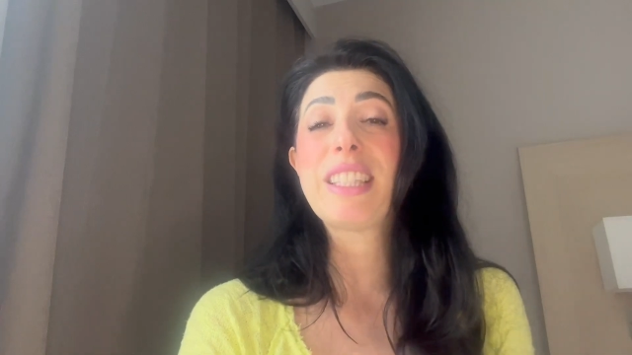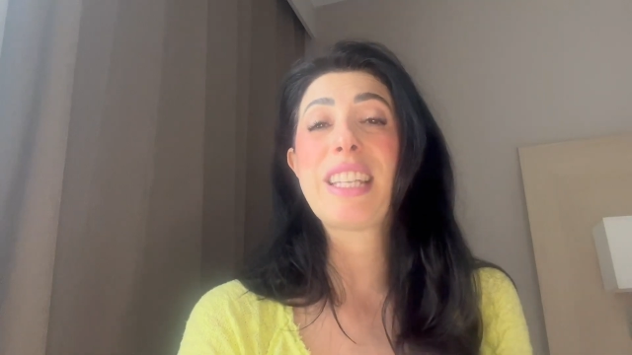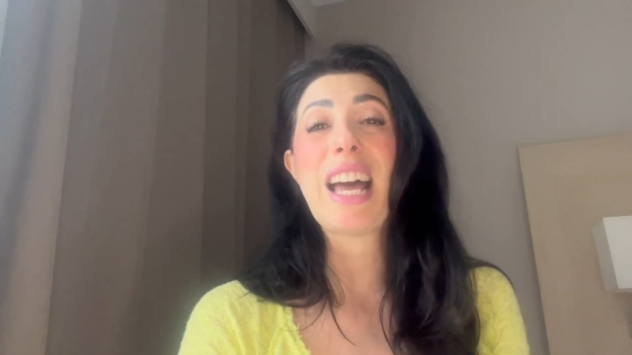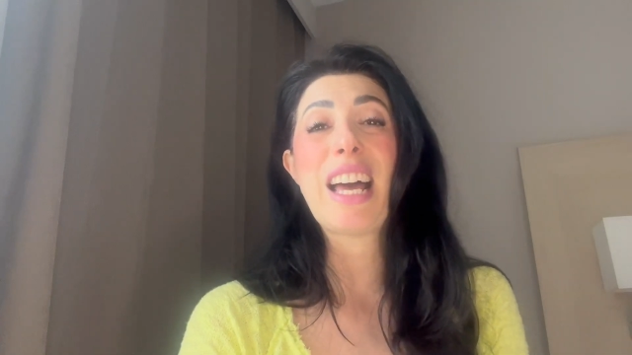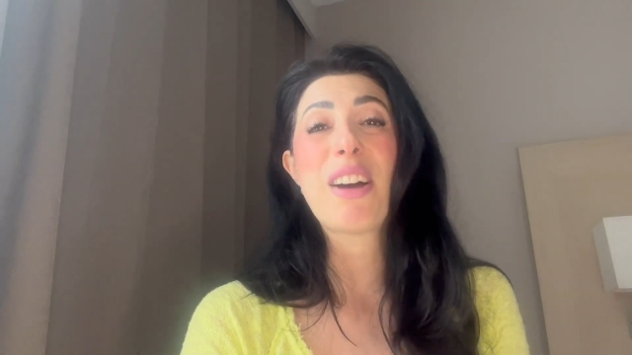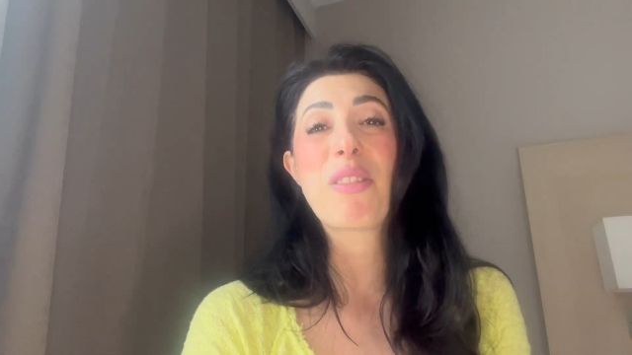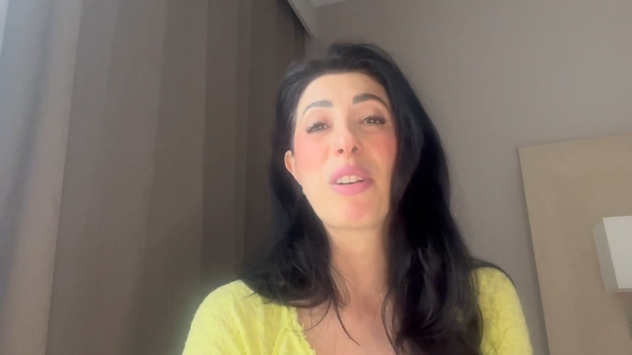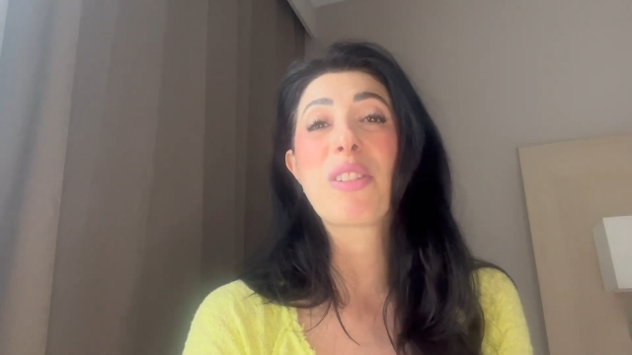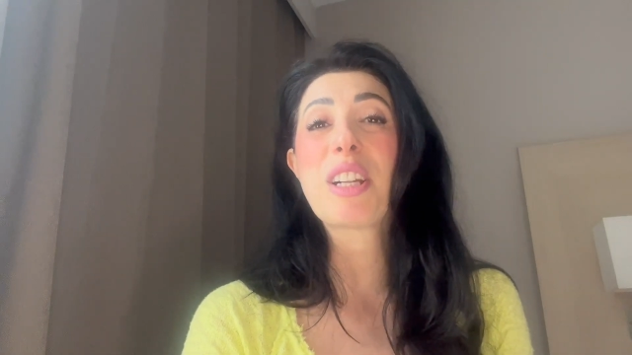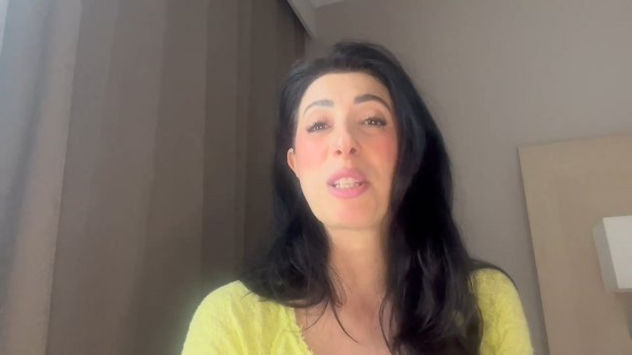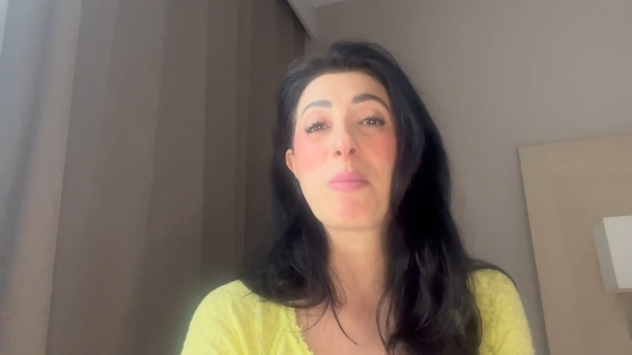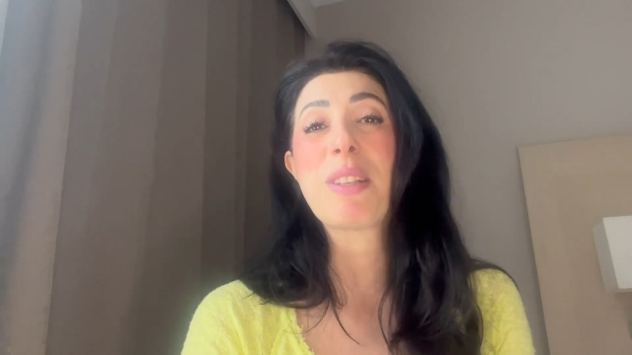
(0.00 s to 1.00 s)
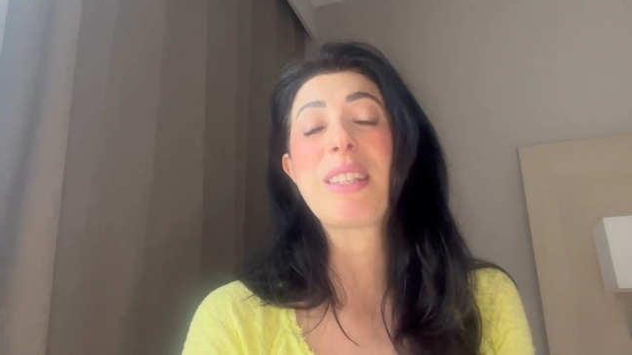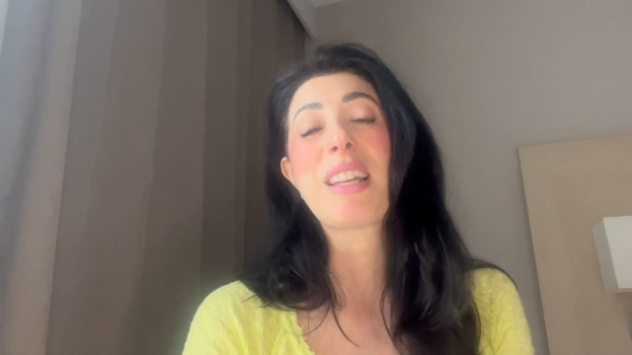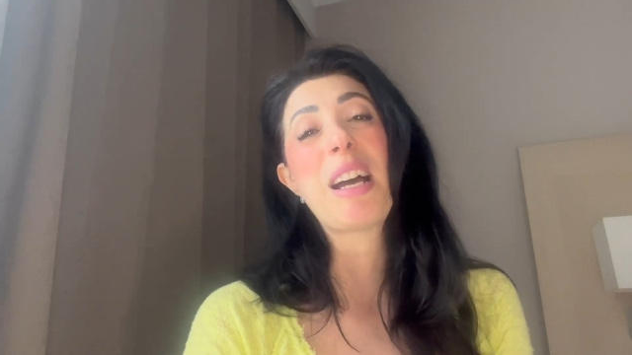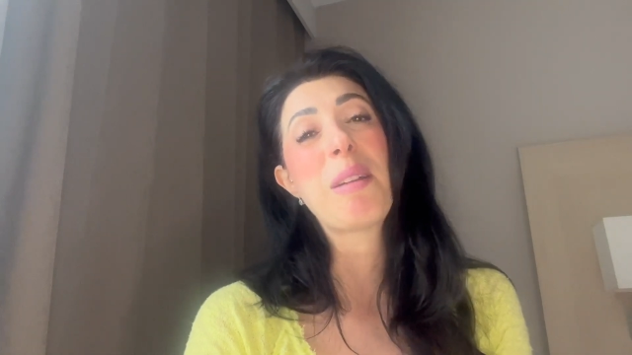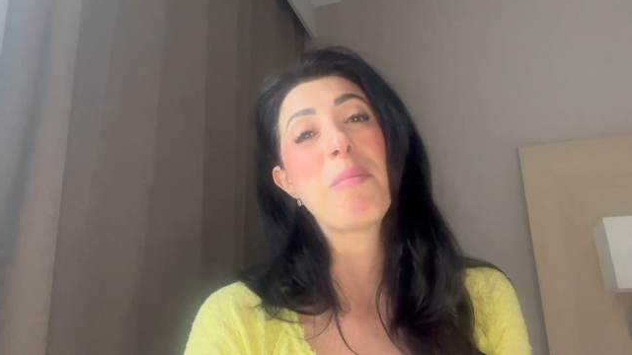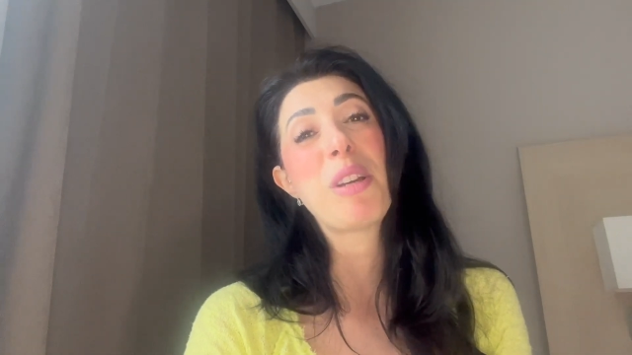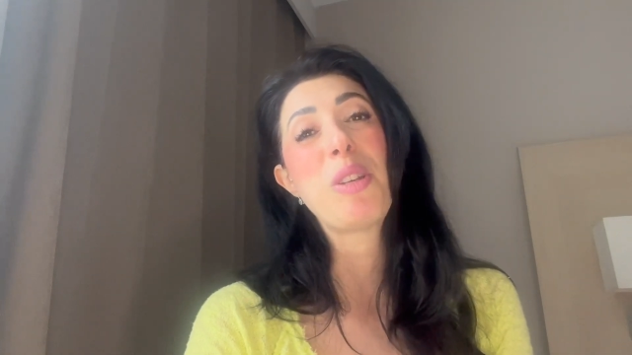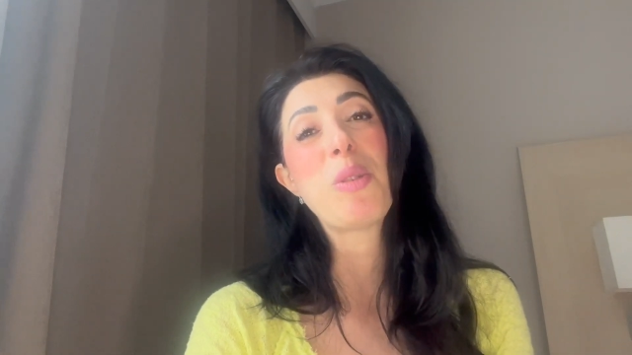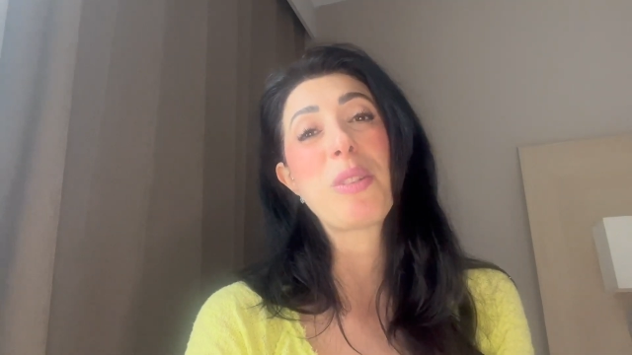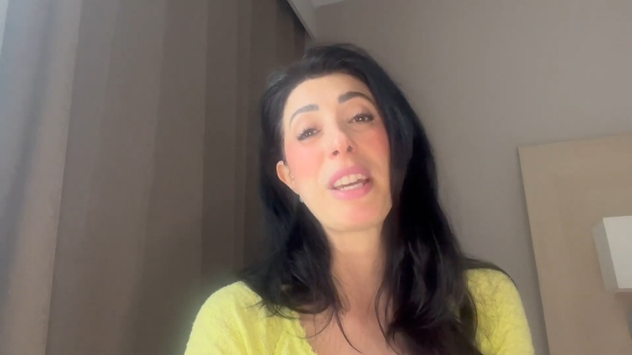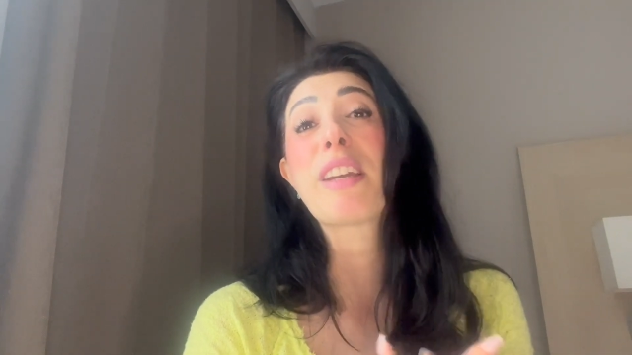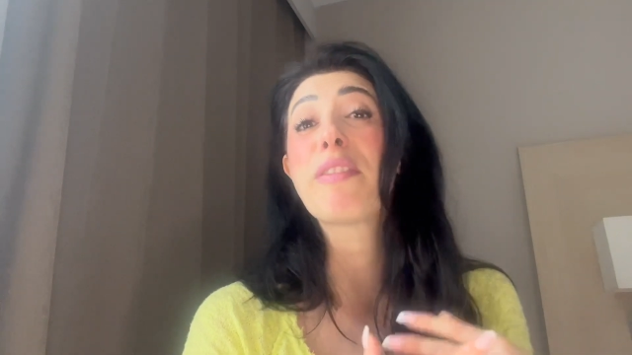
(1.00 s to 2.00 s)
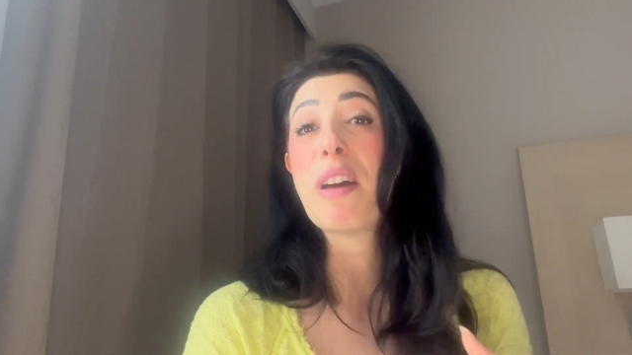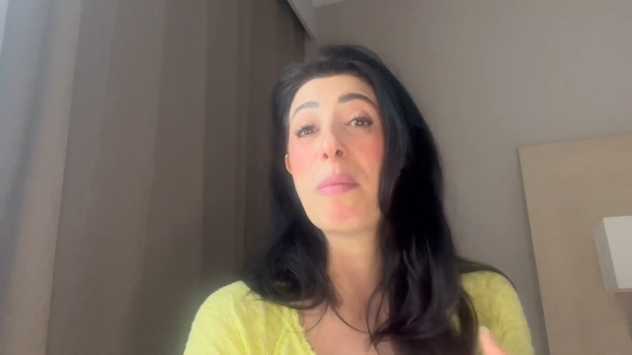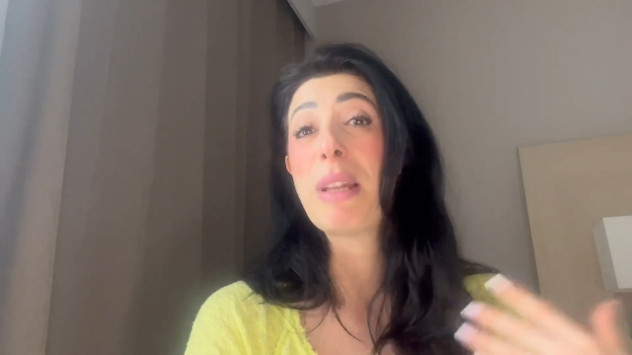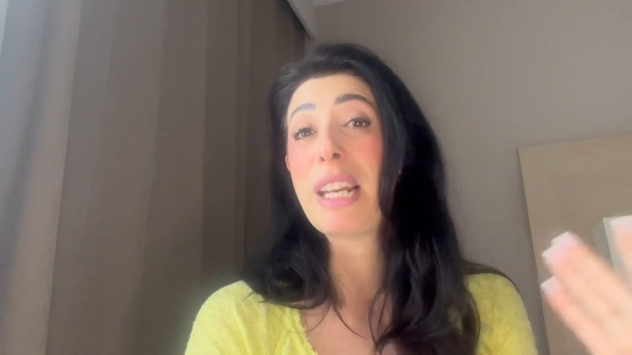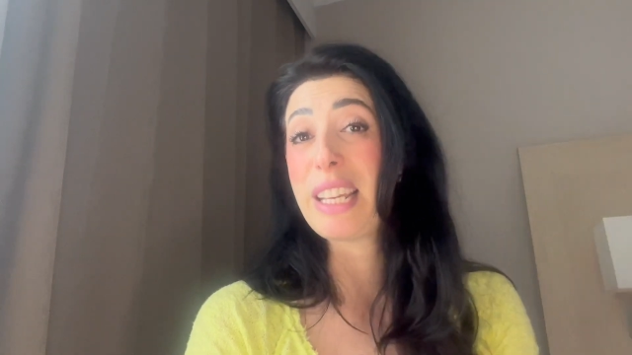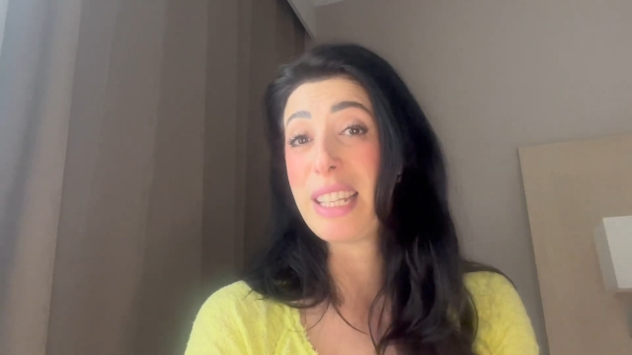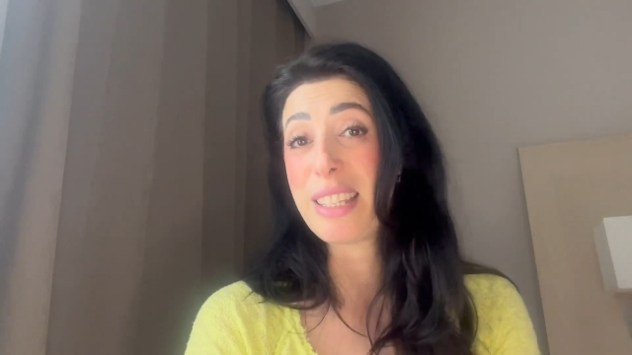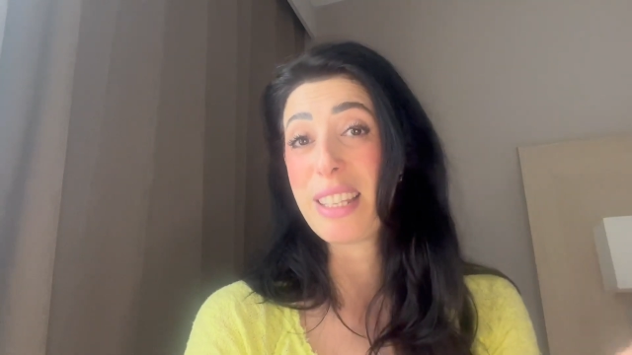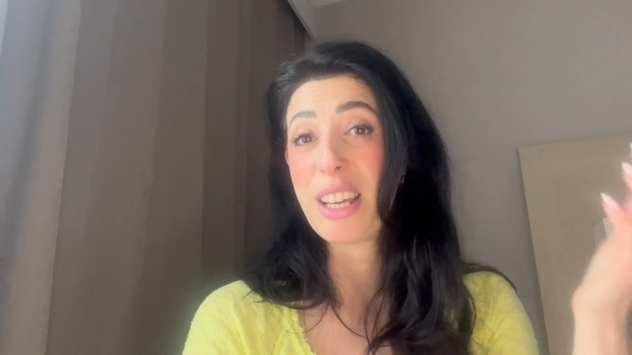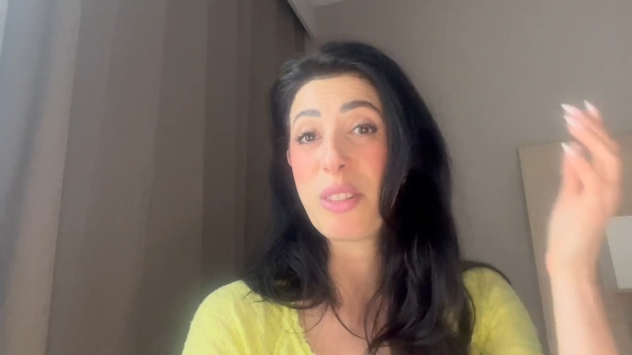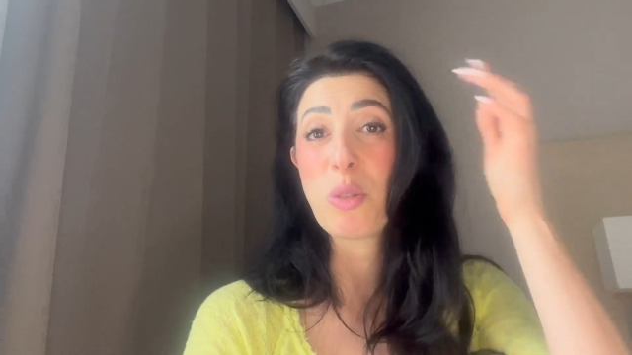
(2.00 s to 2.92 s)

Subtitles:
that around Christmas time you take families